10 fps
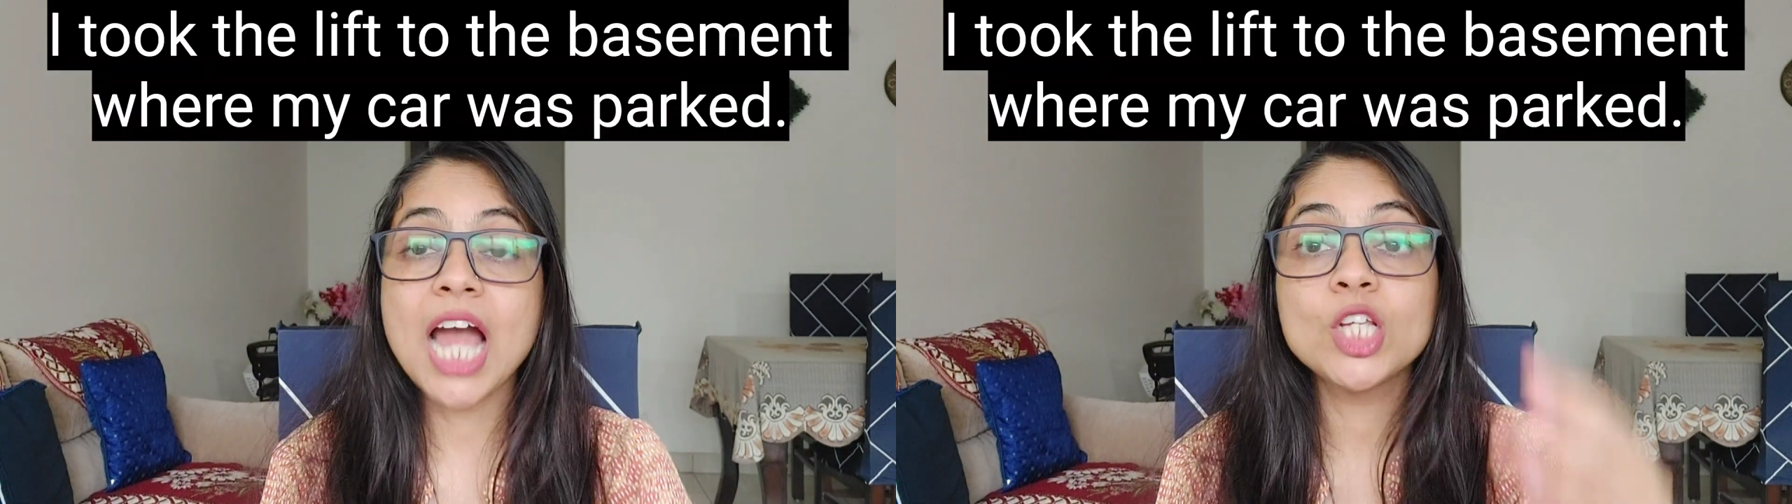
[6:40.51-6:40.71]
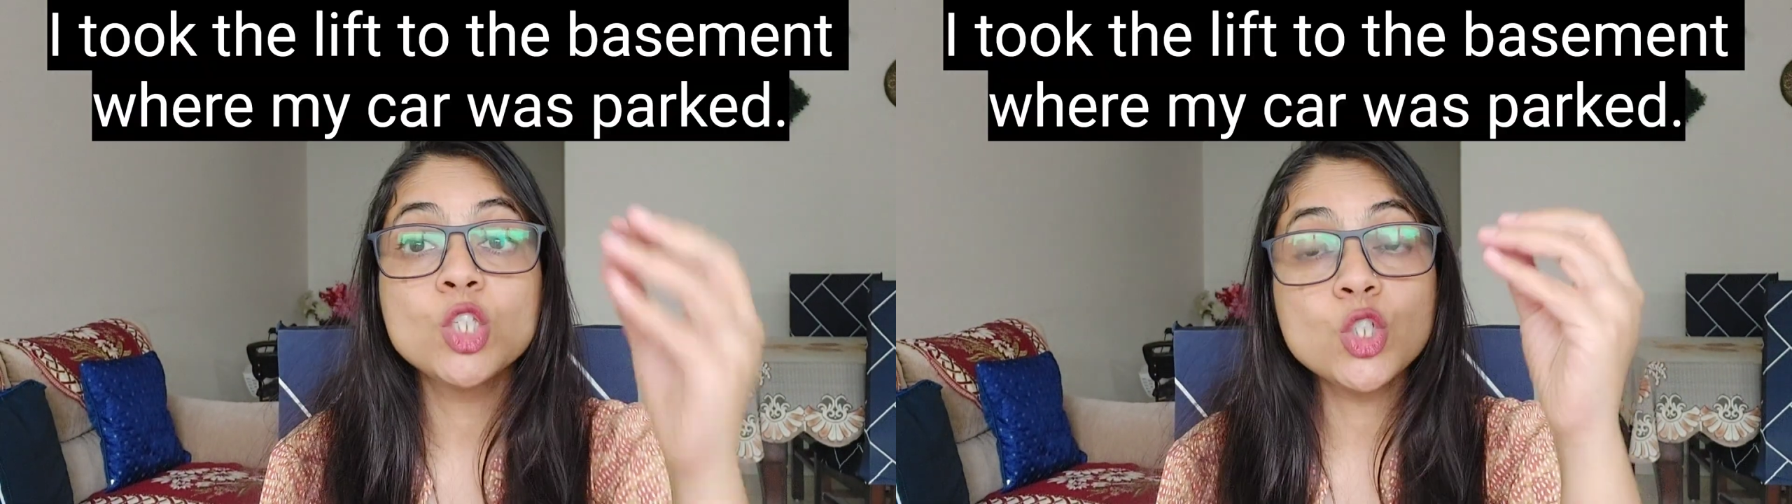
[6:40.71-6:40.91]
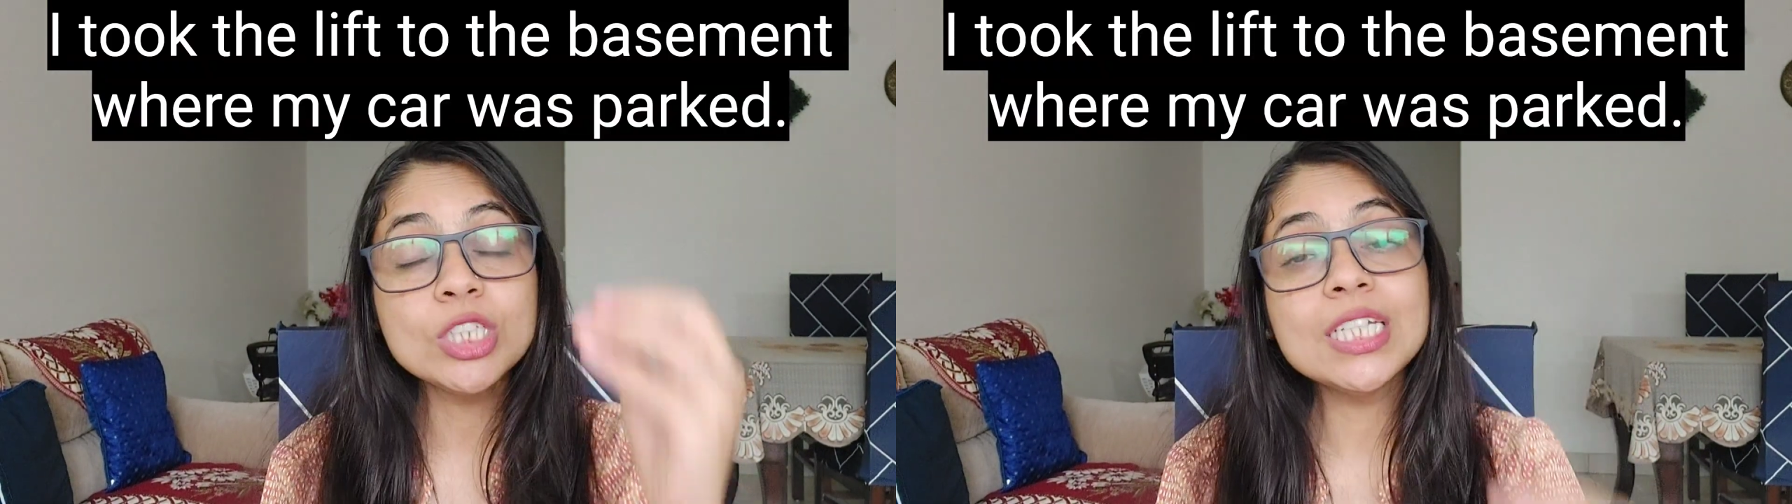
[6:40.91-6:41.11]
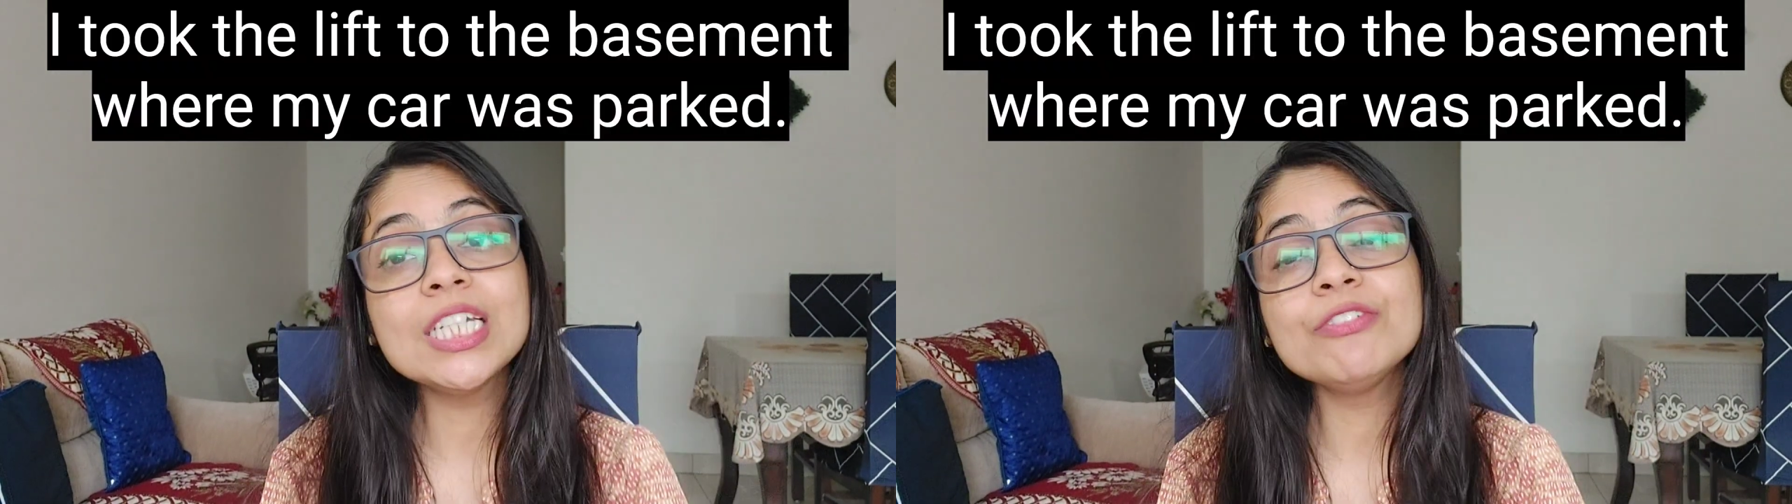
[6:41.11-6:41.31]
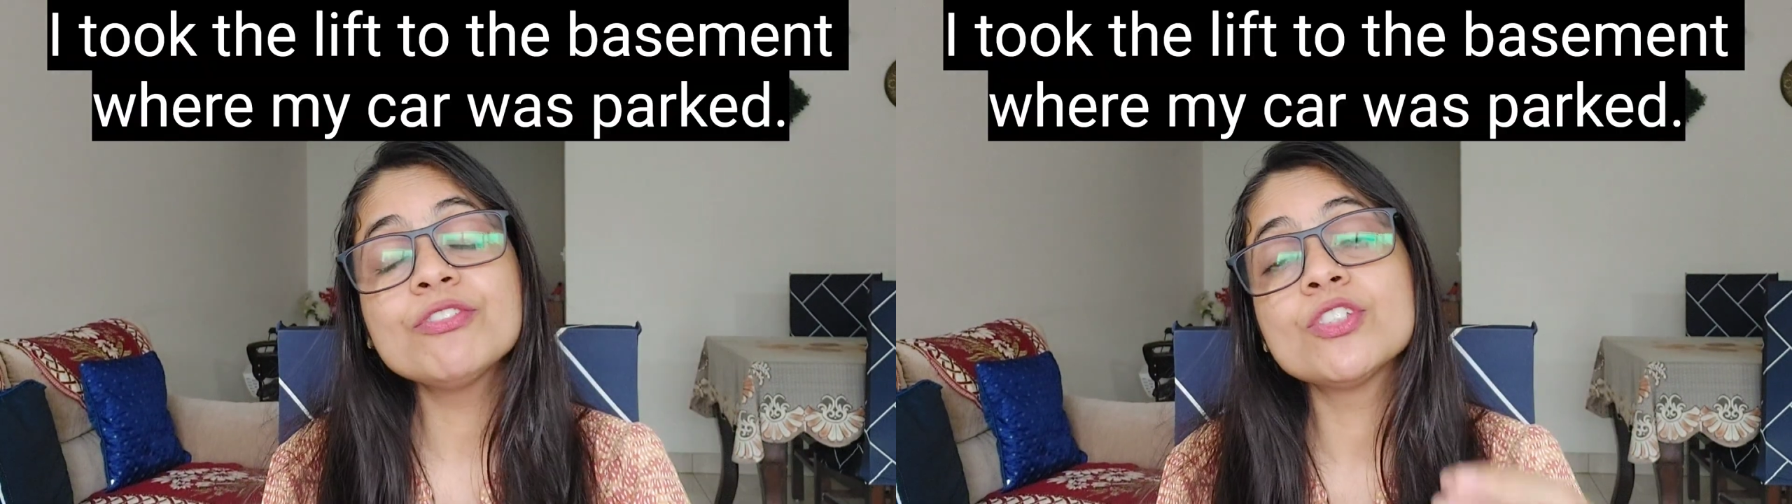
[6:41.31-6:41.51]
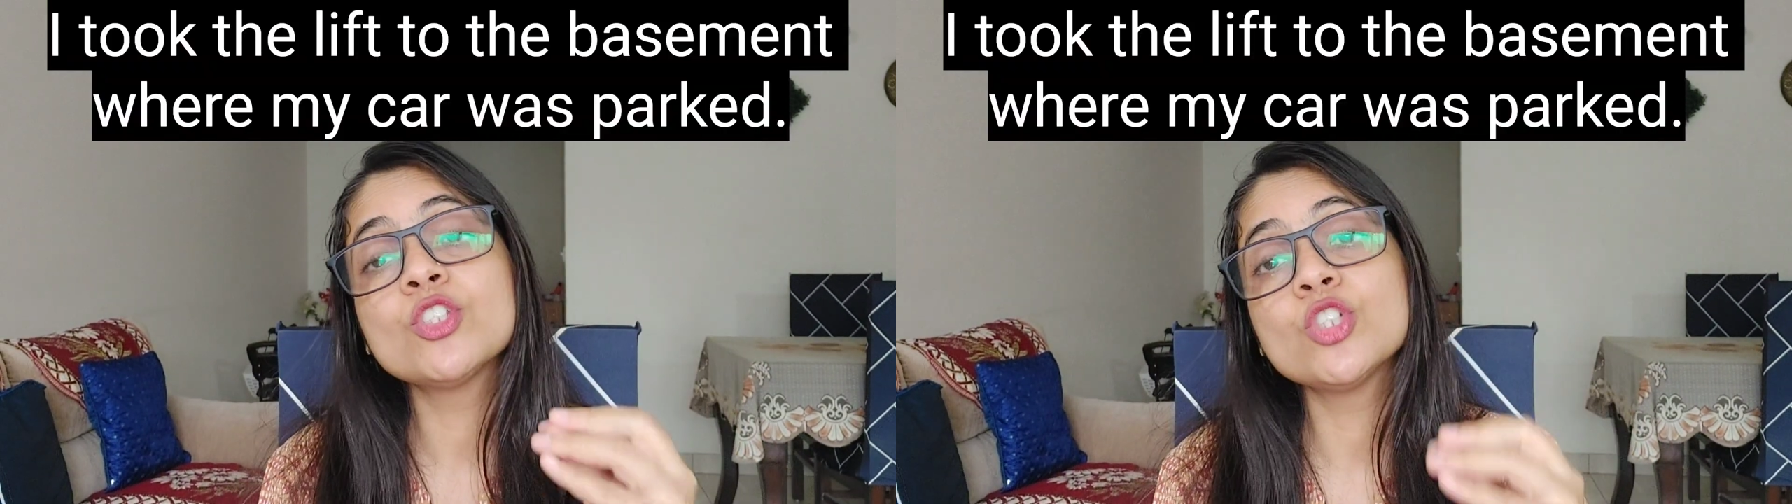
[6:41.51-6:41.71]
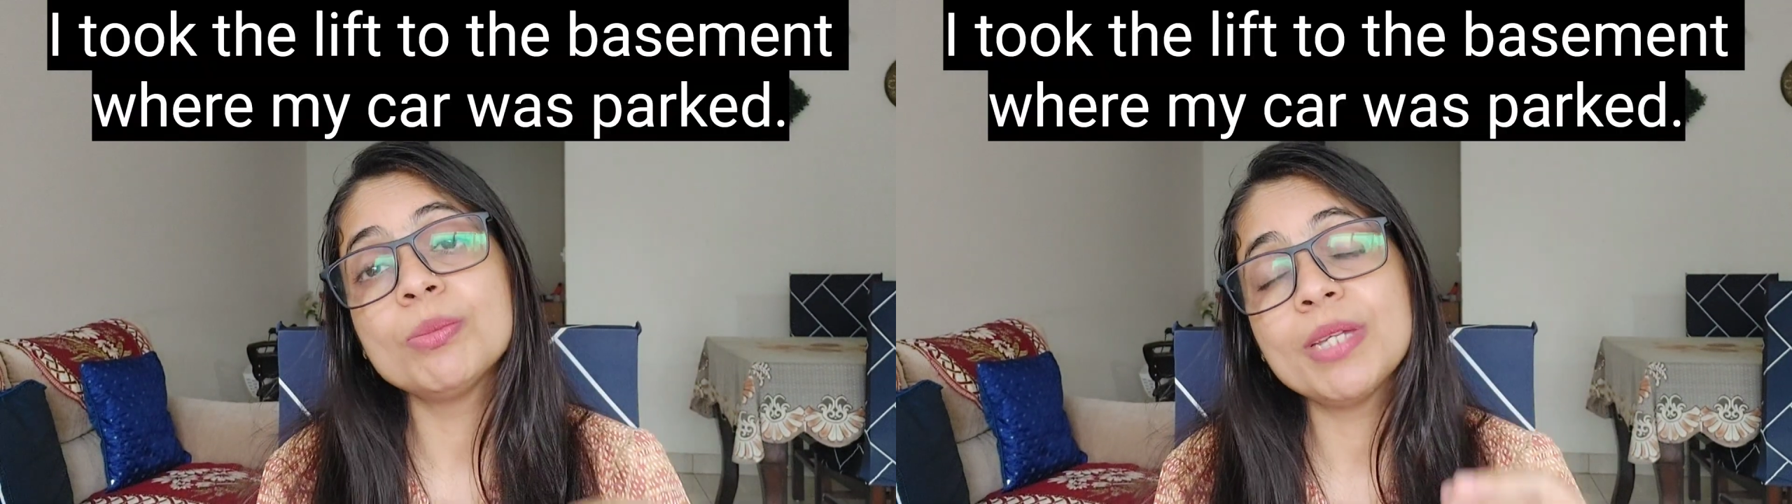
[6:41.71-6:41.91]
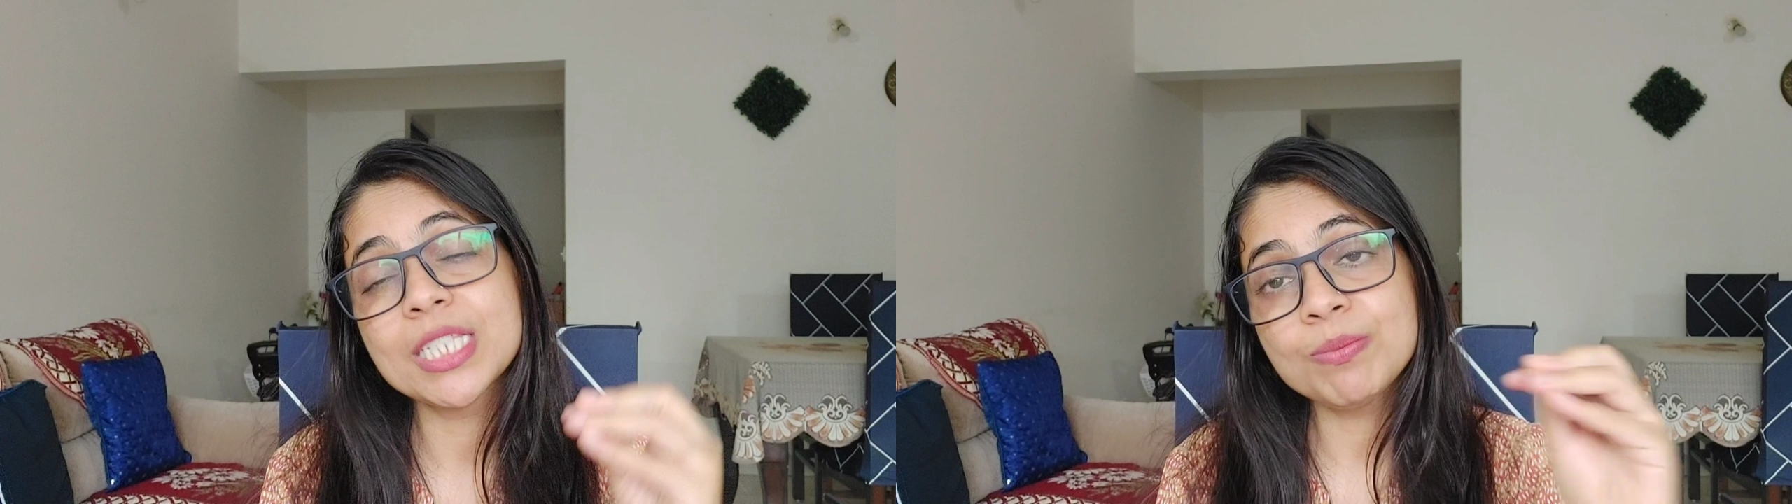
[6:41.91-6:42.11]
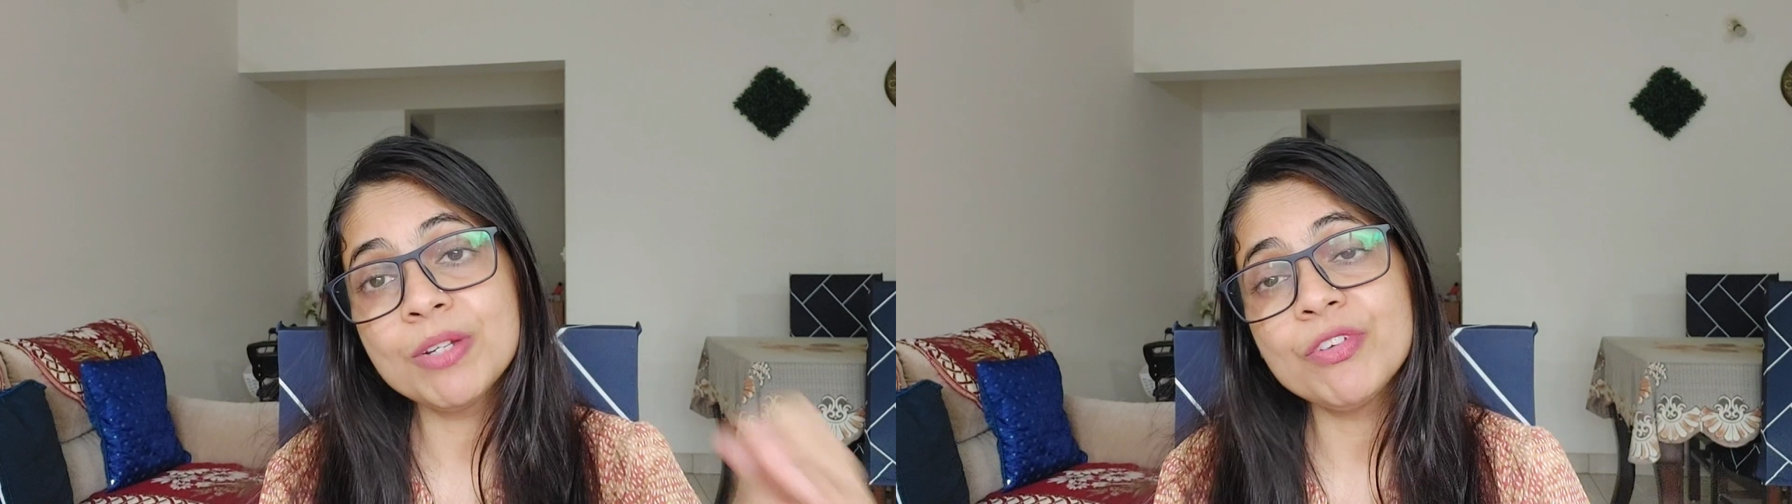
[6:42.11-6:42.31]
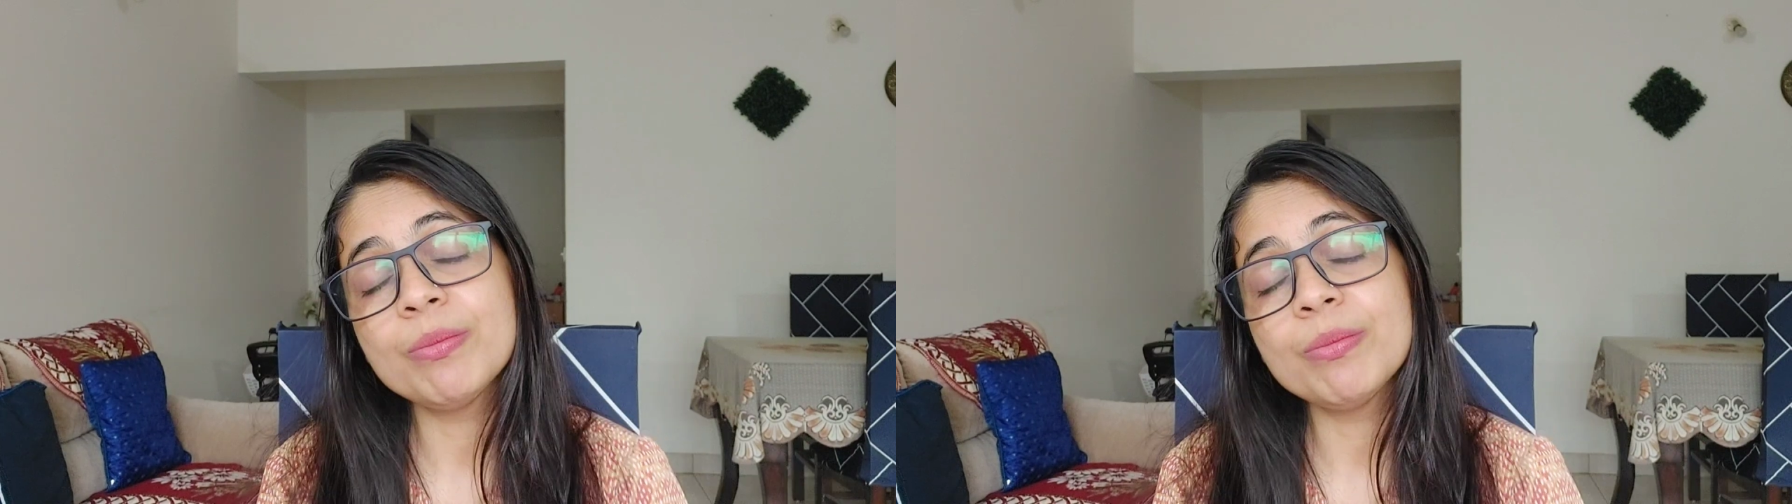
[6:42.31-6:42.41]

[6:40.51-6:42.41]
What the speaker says: I took the lift to the basement